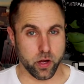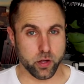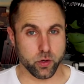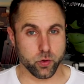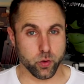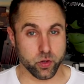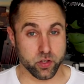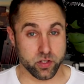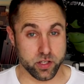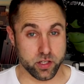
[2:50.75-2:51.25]
and
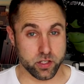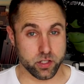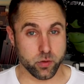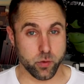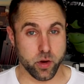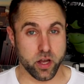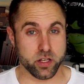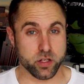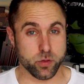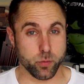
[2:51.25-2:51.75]
your
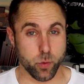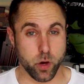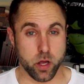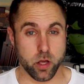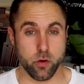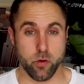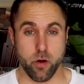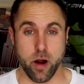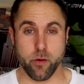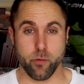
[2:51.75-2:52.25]
situation where
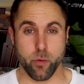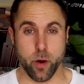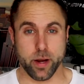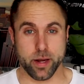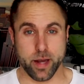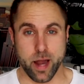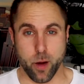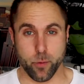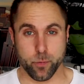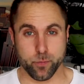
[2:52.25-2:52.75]
you're at right
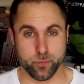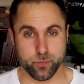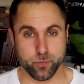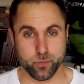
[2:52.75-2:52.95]
now.